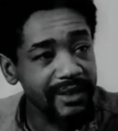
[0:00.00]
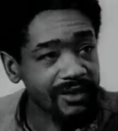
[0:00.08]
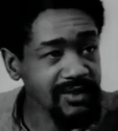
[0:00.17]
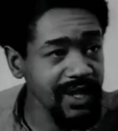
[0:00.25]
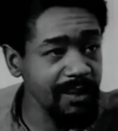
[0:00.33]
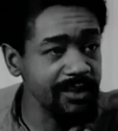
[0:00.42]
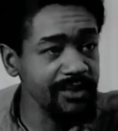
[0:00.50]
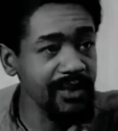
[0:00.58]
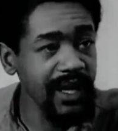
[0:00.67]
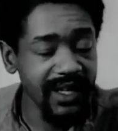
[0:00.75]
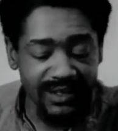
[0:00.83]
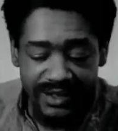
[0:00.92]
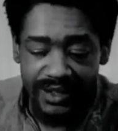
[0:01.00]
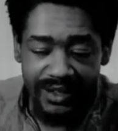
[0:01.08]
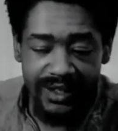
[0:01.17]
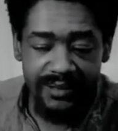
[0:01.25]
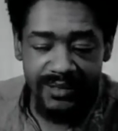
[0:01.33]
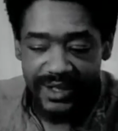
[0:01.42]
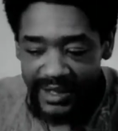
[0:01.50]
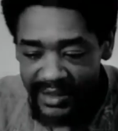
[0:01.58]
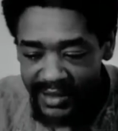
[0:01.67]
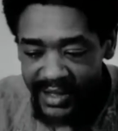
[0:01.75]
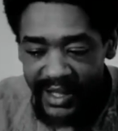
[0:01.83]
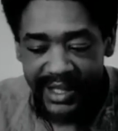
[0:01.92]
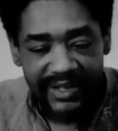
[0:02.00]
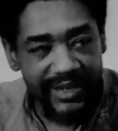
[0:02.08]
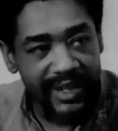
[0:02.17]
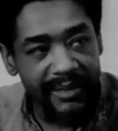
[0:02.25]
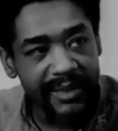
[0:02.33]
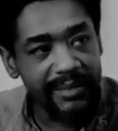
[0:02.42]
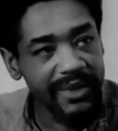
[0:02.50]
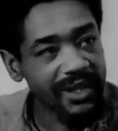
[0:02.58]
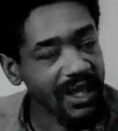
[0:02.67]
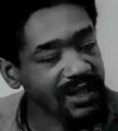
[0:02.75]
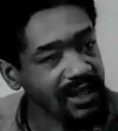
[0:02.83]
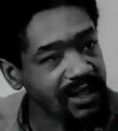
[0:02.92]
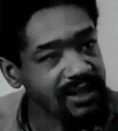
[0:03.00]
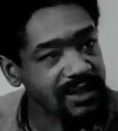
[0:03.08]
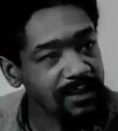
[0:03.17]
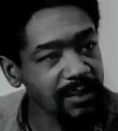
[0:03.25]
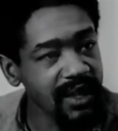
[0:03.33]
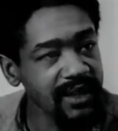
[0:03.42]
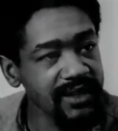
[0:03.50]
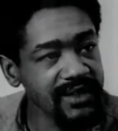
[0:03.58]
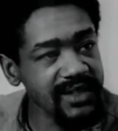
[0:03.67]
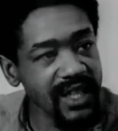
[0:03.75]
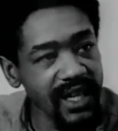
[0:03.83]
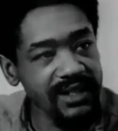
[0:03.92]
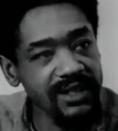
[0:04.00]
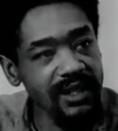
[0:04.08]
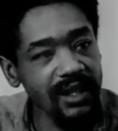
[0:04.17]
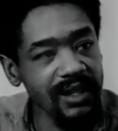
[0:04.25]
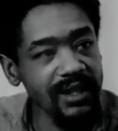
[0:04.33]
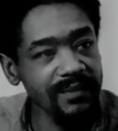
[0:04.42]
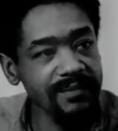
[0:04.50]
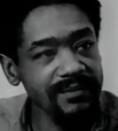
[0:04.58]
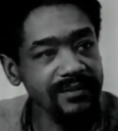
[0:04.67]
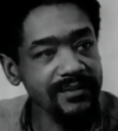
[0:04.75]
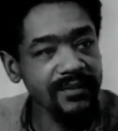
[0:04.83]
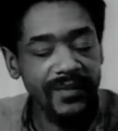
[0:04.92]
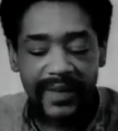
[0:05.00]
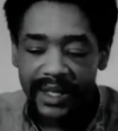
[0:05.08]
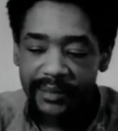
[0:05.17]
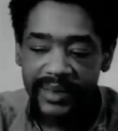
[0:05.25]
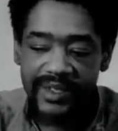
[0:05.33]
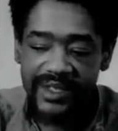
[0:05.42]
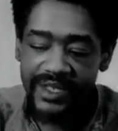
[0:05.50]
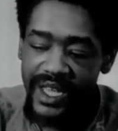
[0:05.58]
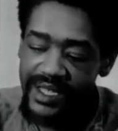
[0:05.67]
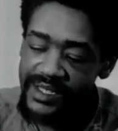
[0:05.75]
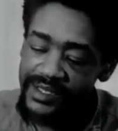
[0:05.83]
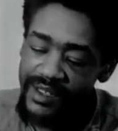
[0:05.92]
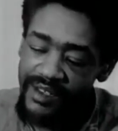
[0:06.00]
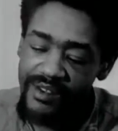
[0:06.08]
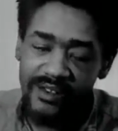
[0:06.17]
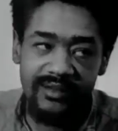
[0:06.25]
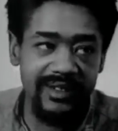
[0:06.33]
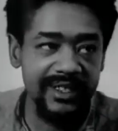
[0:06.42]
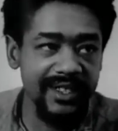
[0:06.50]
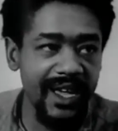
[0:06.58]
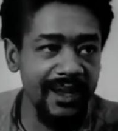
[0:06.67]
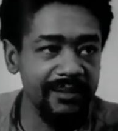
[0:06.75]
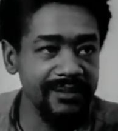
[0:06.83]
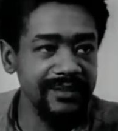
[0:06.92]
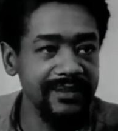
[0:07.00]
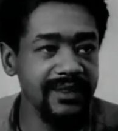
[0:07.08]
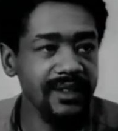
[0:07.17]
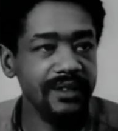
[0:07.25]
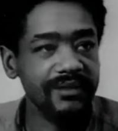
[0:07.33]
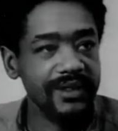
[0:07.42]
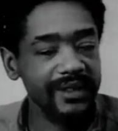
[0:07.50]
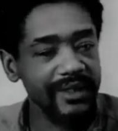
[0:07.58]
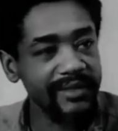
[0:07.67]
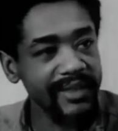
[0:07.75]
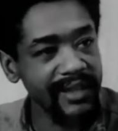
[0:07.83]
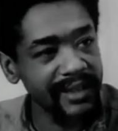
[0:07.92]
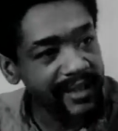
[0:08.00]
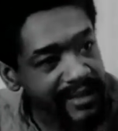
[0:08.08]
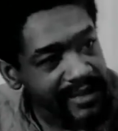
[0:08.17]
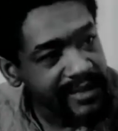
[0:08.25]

on top of the rice, I stir it up, and then let it steam a little bit, and I take a tomato and slice it all up, and put the slices all over the top of the